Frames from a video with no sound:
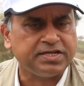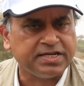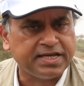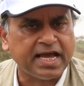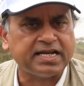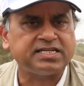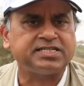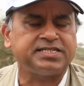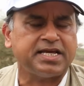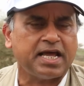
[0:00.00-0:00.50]

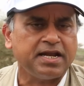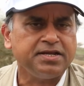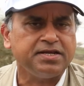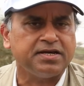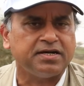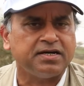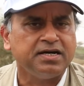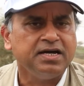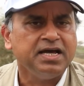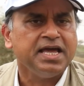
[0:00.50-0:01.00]
get
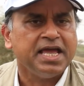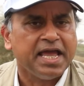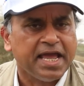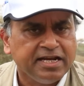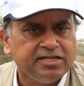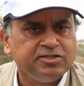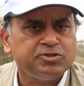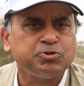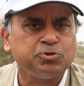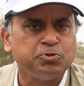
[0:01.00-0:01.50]
Kenya
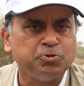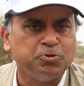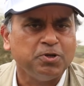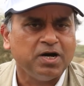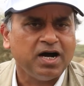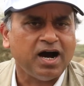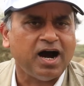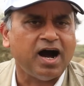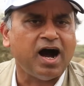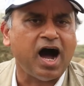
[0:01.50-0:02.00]
into
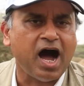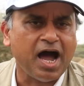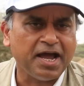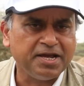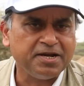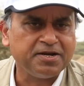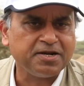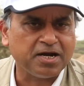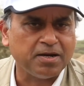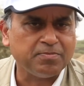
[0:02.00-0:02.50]
a
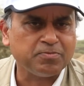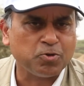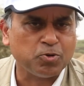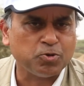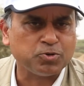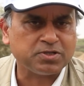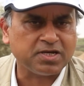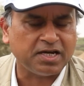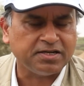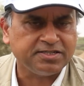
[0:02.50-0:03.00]
high income
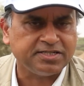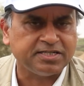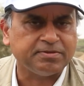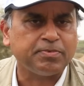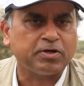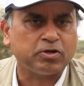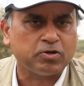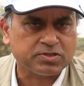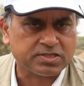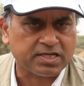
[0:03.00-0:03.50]
growth country,
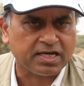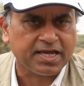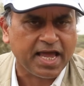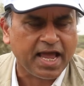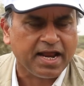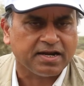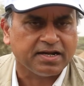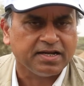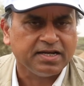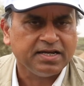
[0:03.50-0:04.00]
because
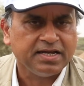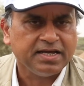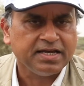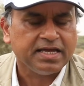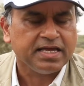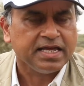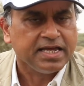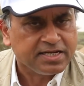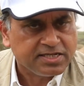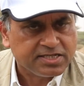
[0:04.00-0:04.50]
again,
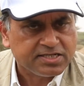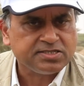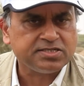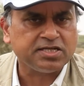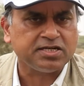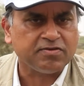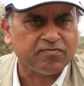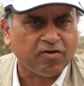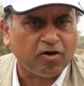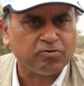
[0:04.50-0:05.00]
it is
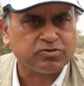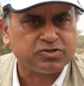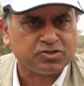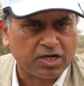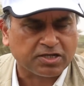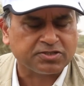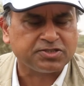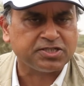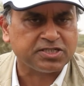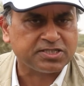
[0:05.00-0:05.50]
the devolved
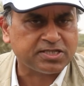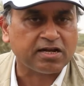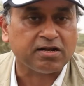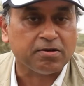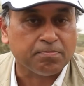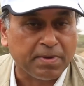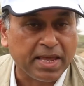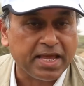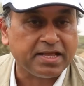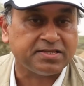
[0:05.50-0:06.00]
structures that
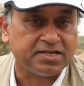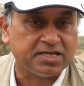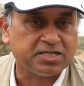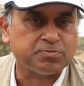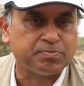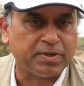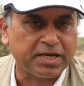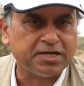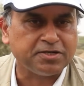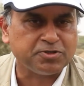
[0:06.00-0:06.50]
will make
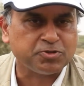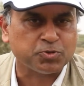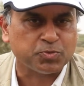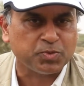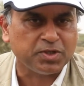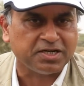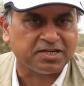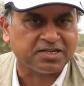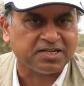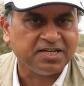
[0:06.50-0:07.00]
things begin to
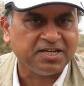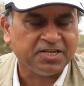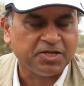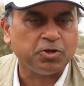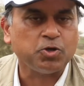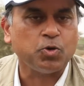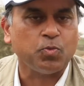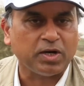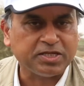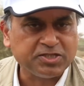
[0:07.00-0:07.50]
work.
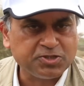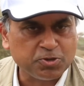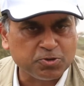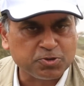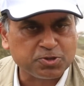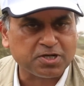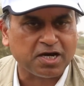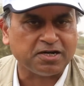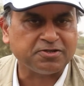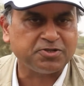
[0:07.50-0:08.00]
Once
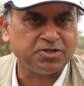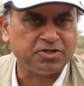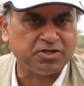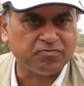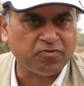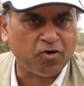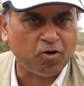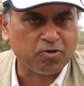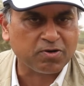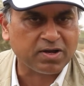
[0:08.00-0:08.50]
you start to
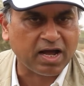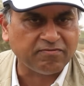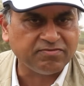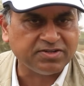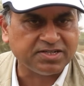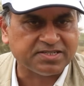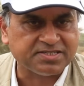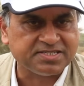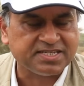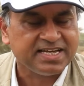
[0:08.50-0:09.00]
devolve
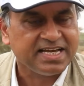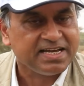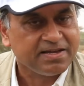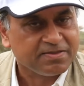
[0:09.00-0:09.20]
governance,